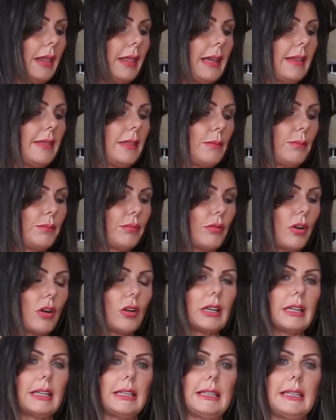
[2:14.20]
Then the
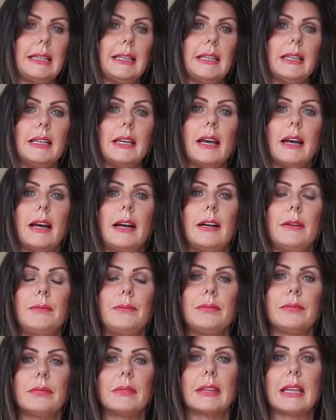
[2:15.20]
broccoli
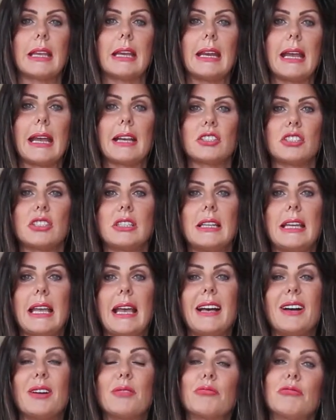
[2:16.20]
can actually
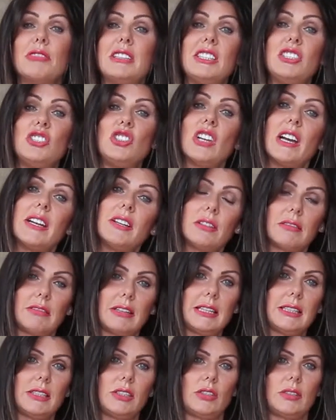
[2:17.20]
help
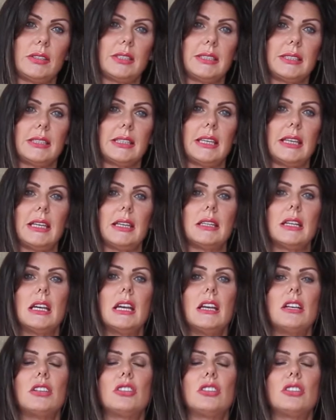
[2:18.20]
regenerate your skin.